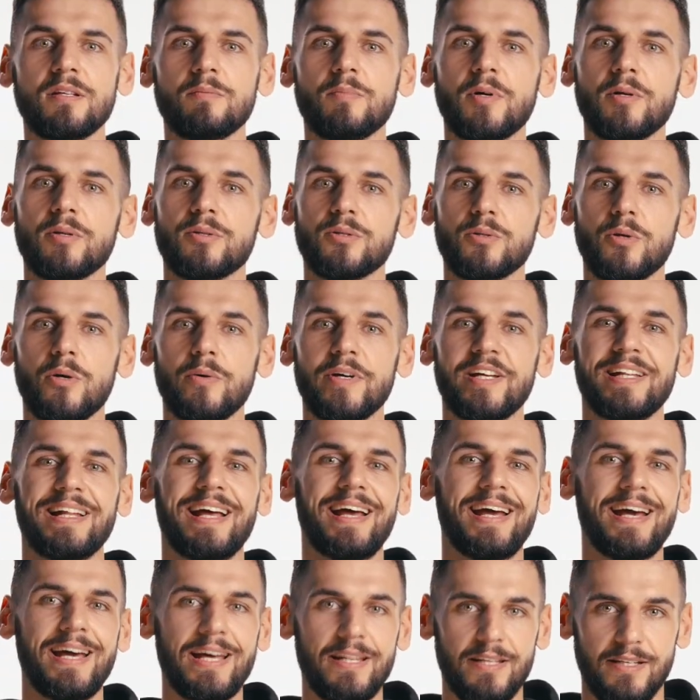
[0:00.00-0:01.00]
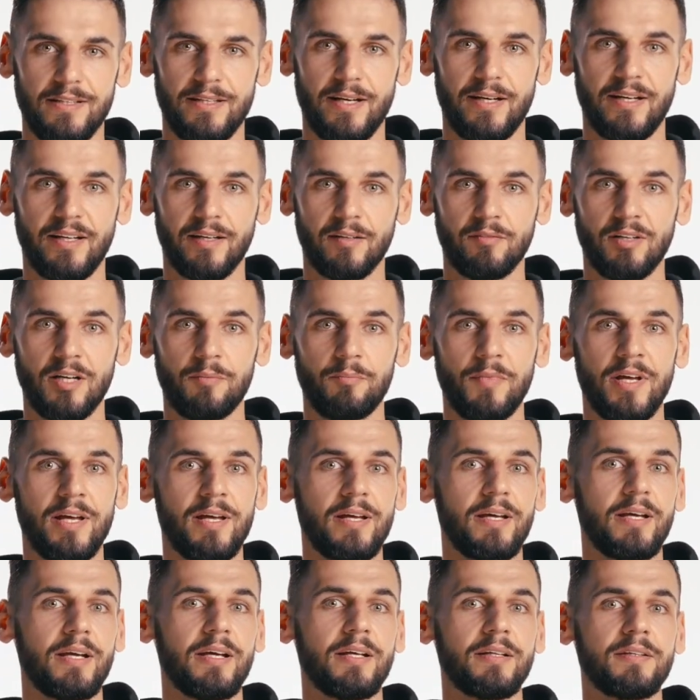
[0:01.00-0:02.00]
about drawing any diagram,
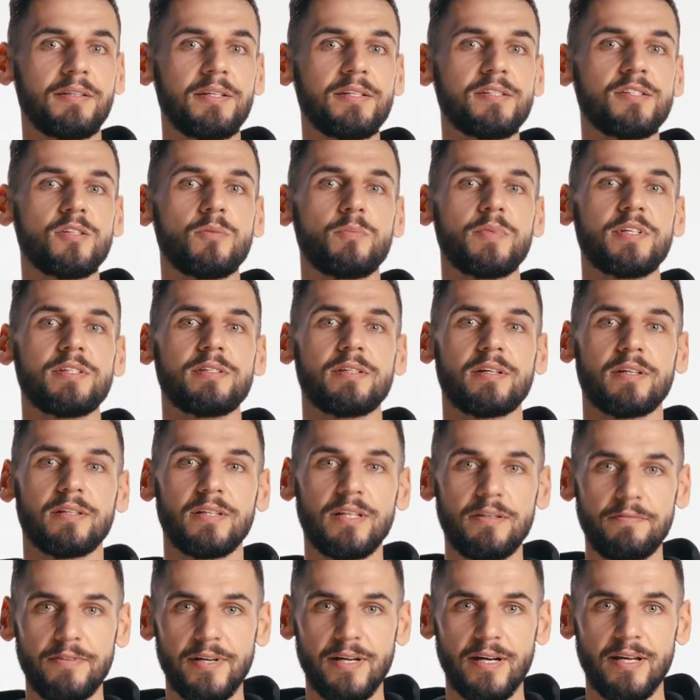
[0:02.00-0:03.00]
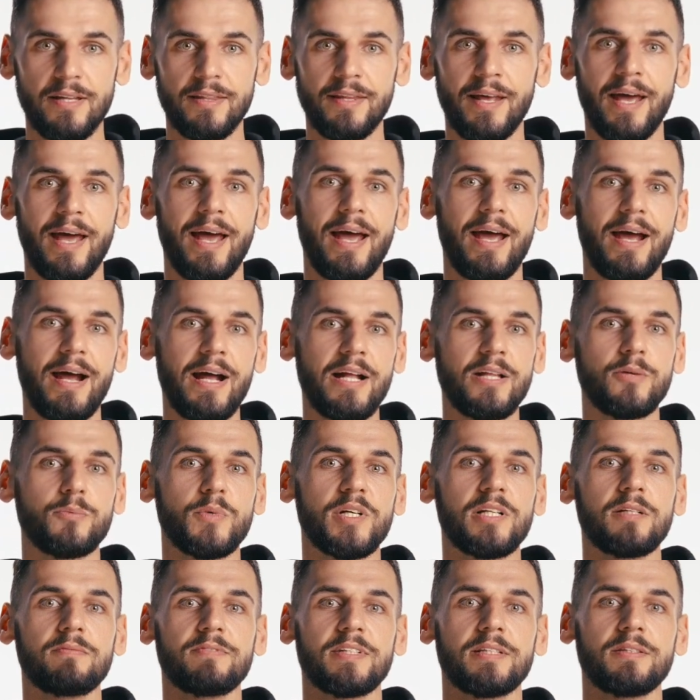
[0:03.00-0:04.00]
it needs to be significant and
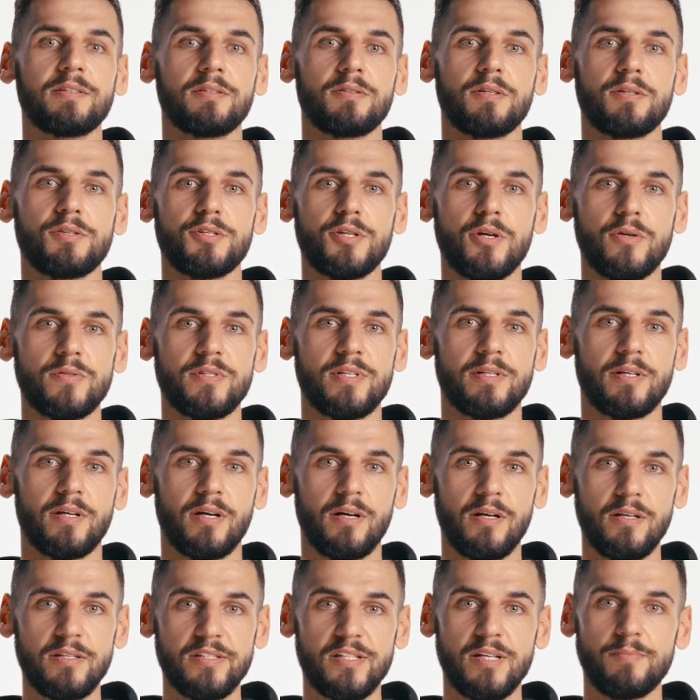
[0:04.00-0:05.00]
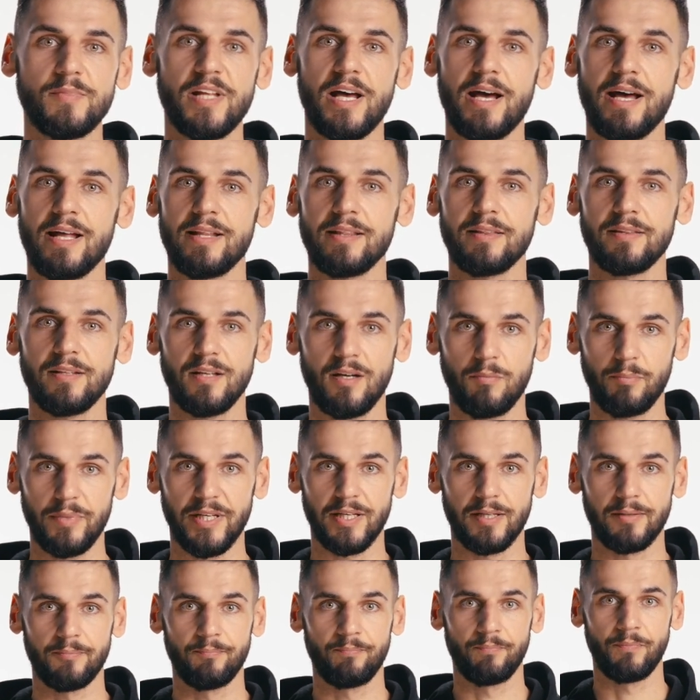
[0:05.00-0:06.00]
relevant to the chosen concept and
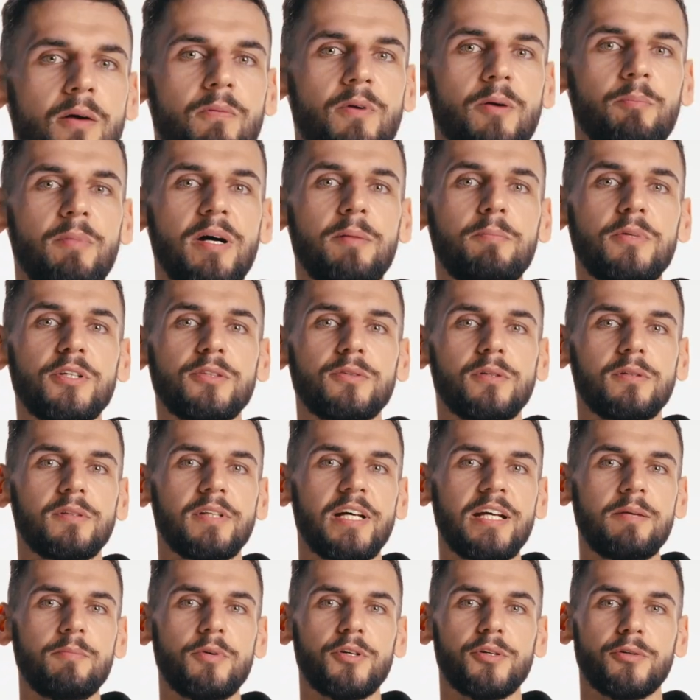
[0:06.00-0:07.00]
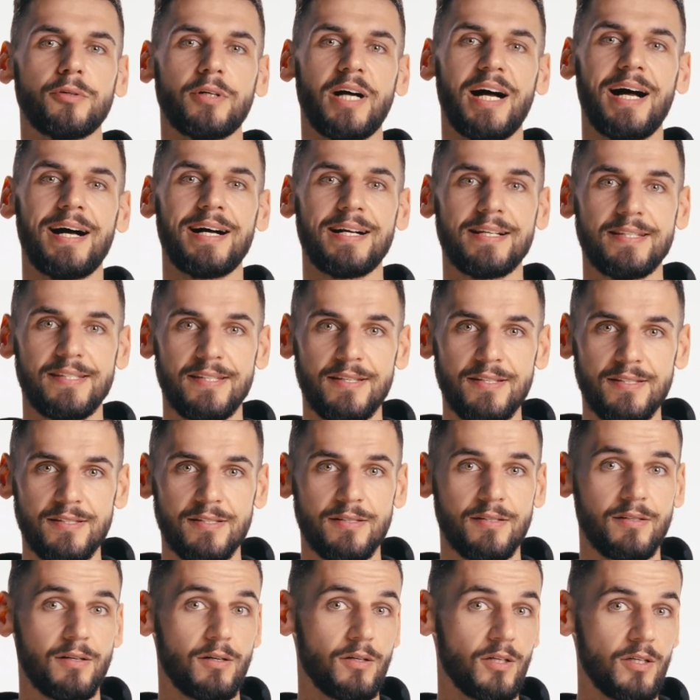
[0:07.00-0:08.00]
topic. Remember to label your
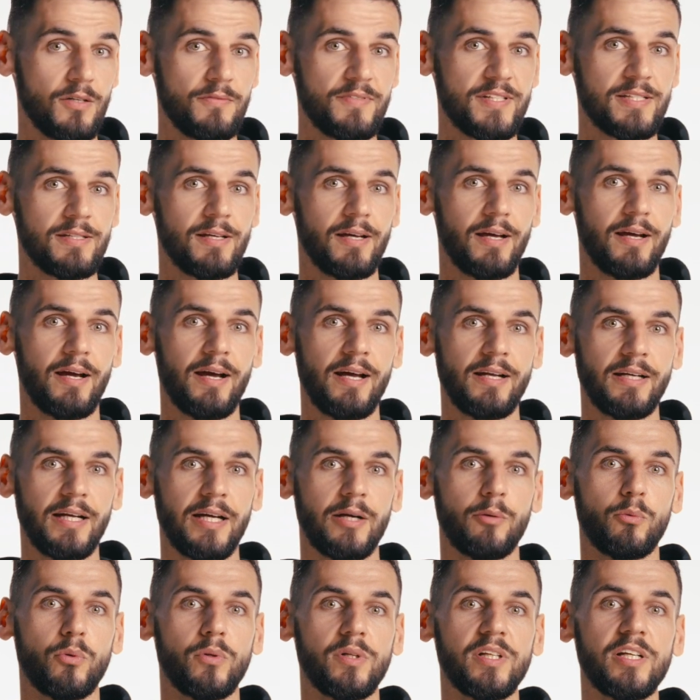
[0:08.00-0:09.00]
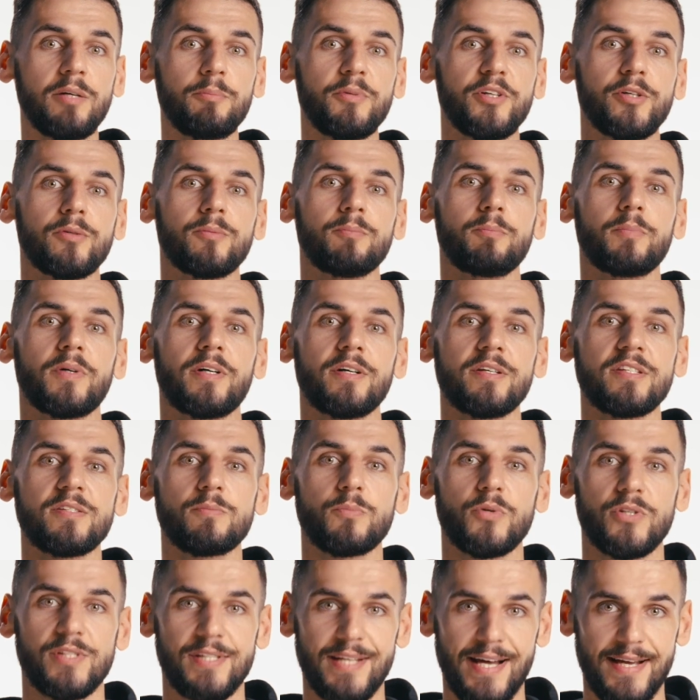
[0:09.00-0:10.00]
axes, curves, and equilibrium points
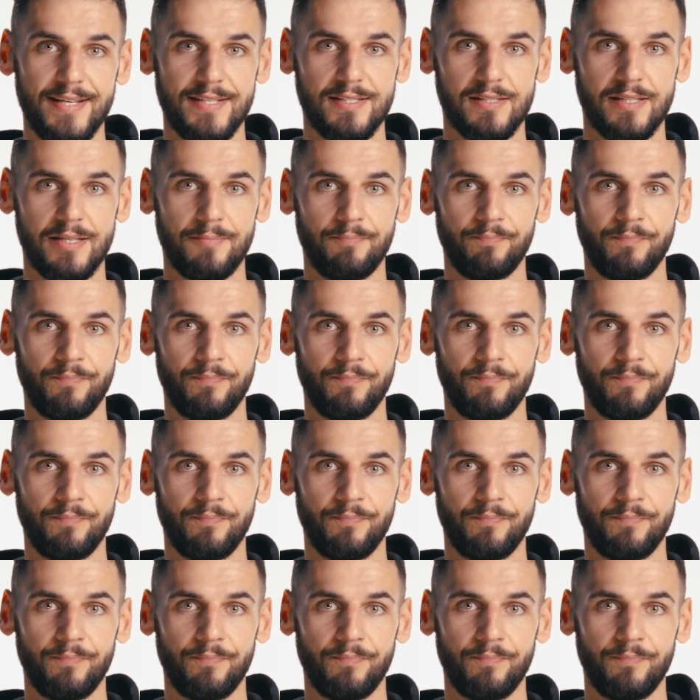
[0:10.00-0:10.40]
precisely.